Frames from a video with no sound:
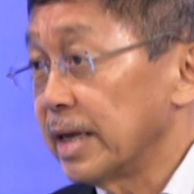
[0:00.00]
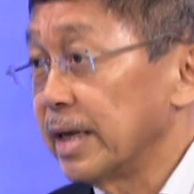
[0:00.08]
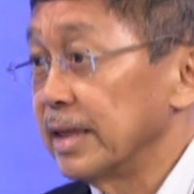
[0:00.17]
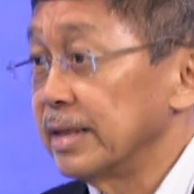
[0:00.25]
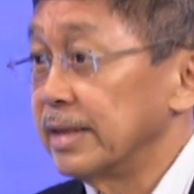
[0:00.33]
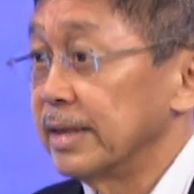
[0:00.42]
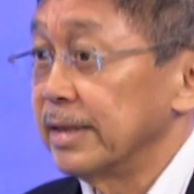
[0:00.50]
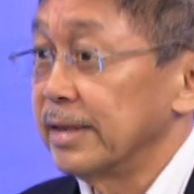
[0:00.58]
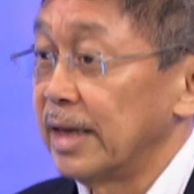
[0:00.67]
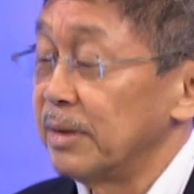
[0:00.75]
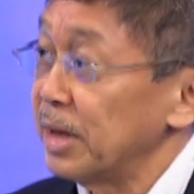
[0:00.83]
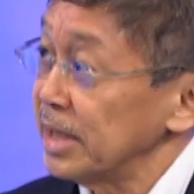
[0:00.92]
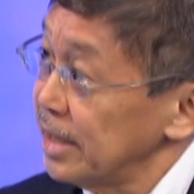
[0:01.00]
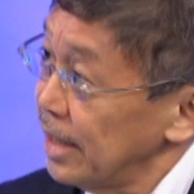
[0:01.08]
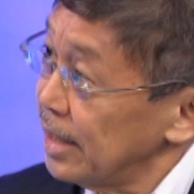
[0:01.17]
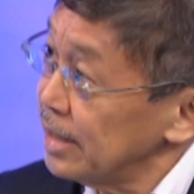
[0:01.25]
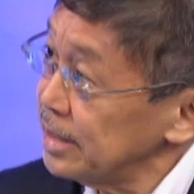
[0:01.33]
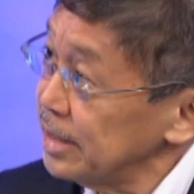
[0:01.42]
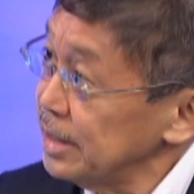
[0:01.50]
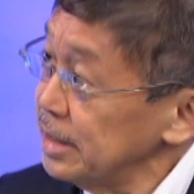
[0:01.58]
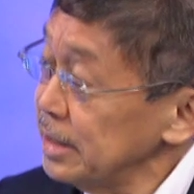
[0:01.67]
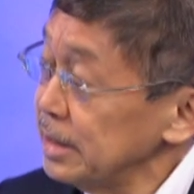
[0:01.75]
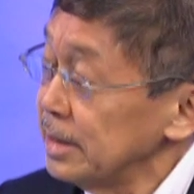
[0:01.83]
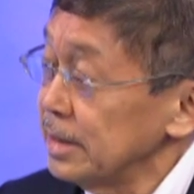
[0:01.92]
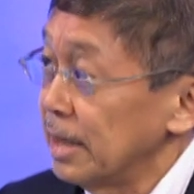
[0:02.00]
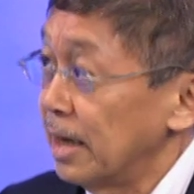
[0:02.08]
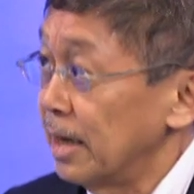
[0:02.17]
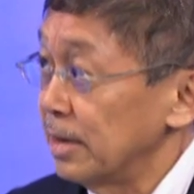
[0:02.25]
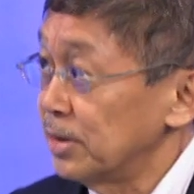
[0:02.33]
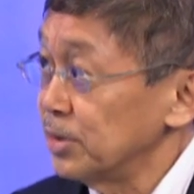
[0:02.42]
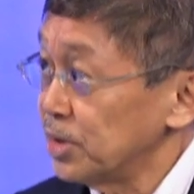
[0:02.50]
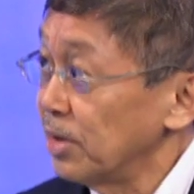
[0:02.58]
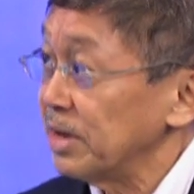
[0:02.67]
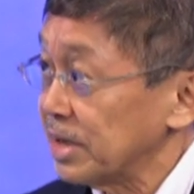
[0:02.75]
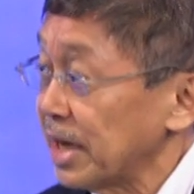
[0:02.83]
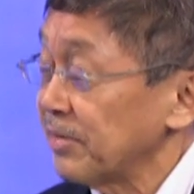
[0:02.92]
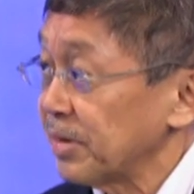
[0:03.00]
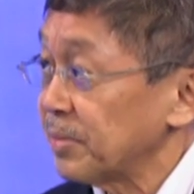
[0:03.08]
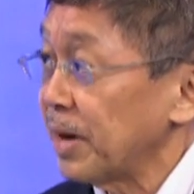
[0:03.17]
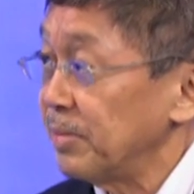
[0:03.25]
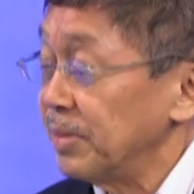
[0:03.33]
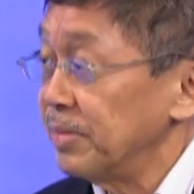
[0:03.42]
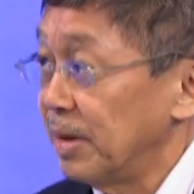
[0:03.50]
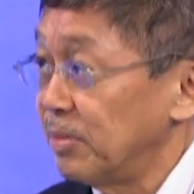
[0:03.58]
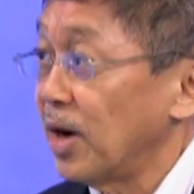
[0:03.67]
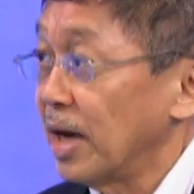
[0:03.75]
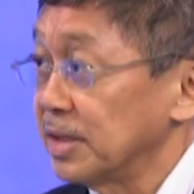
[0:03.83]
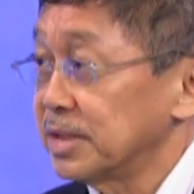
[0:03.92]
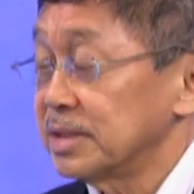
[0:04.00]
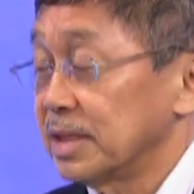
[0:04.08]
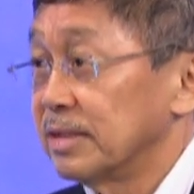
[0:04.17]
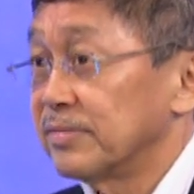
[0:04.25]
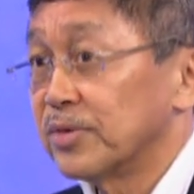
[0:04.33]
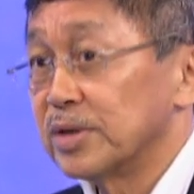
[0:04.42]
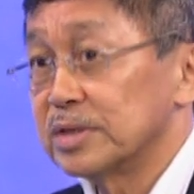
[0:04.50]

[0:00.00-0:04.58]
and uh, MRT, LRT, uh, to solve the traffic problem, among others. And of course,